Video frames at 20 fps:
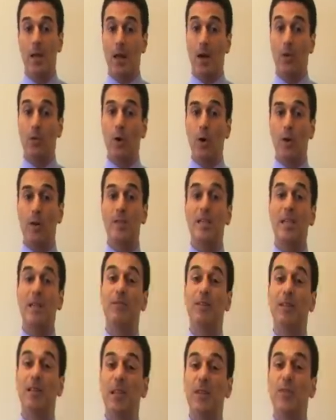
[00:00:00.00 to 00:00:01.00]
Now notice,
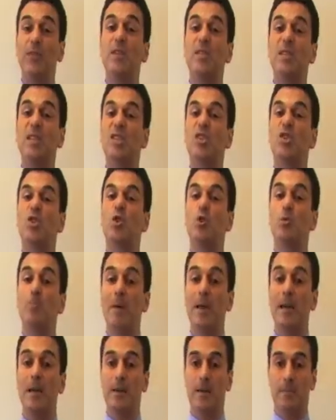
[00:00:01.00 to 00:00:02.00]
if the difference is too
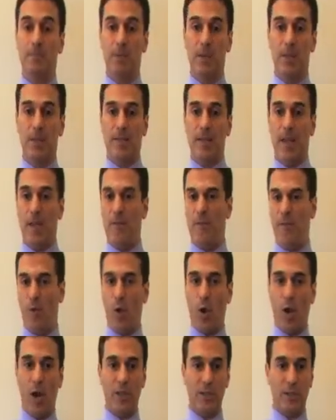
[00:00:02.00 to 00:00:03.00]
big, say
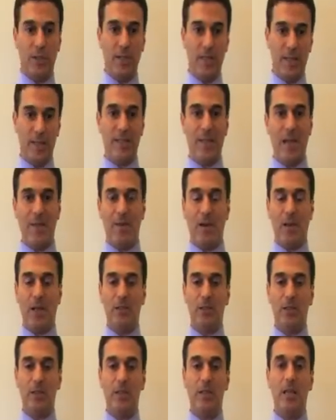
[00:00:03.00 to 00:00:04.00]
$400 and
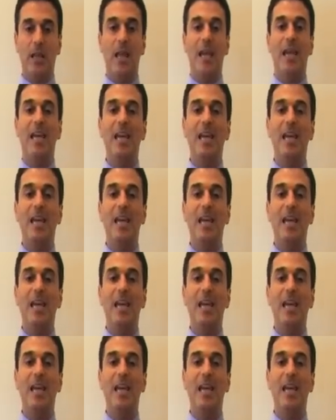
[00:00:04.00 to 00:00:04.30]
$700,